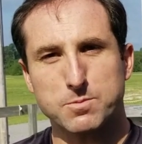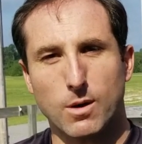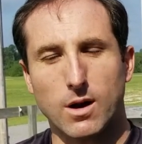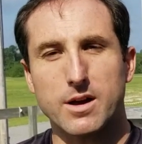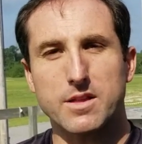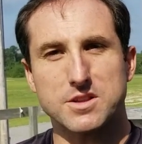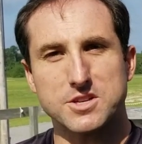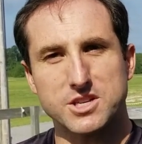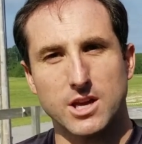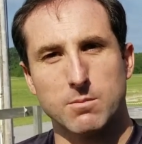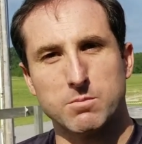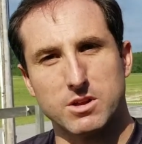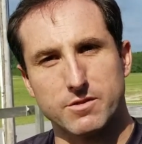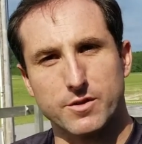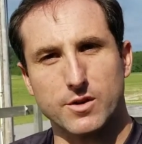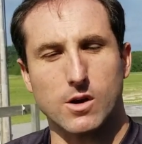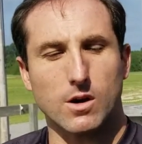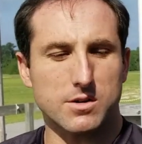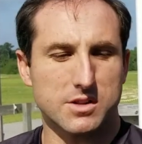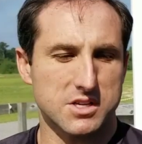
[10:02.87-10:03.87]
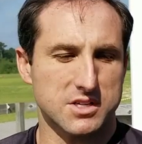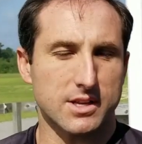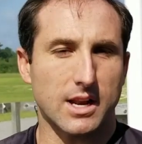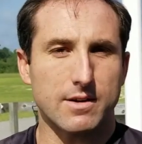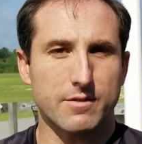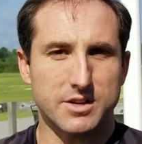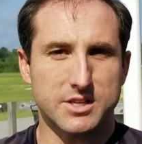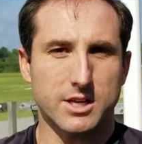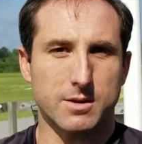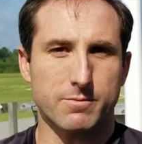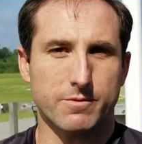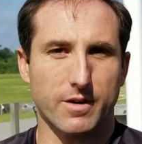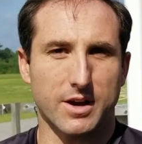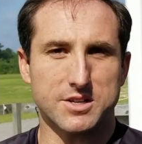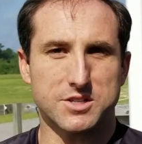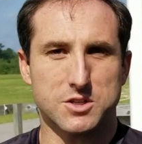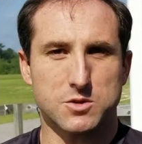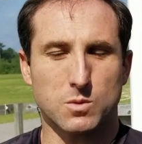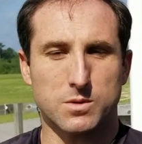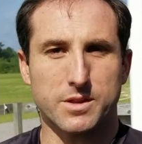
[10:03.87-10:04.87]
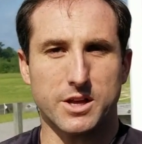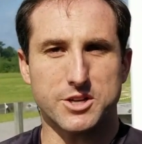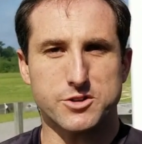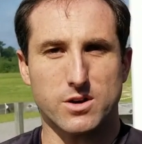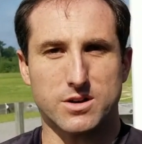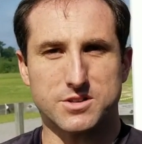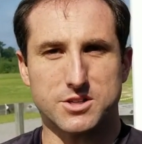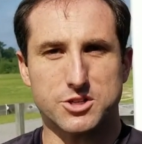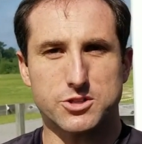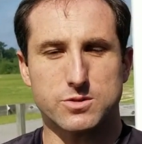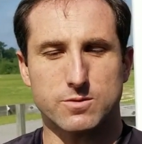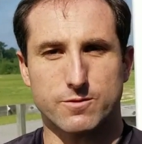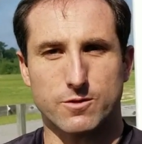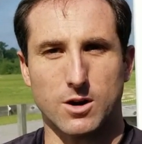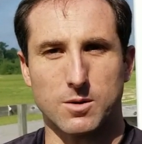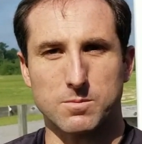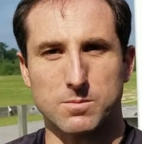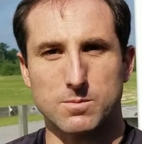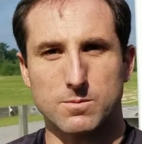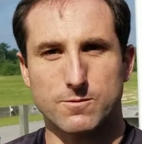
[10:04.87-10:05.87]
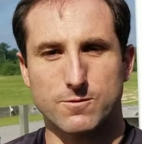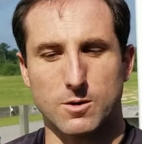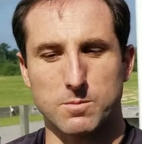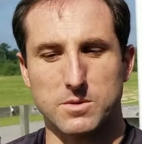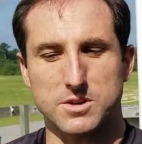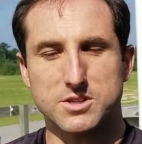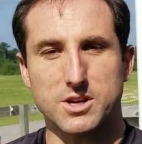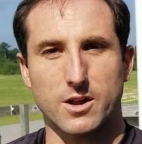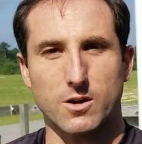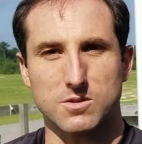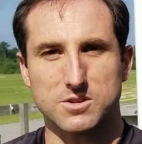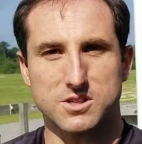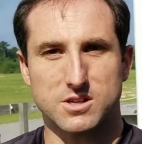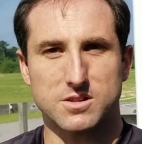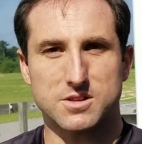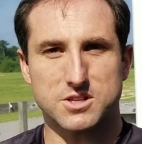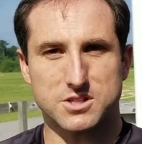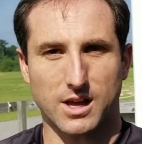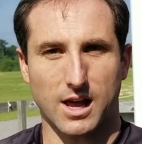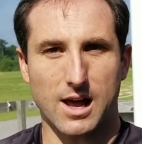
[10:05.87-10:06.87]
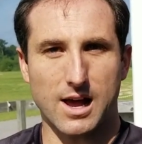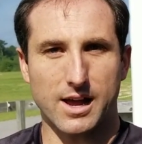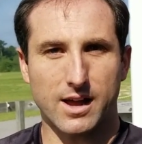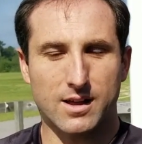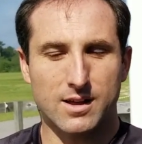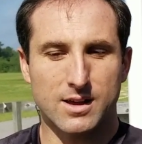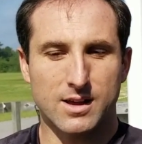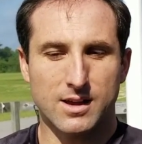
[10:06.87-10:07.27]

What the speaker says: probably the same difficulties that every team faces when they transition from the tunnel to the sky.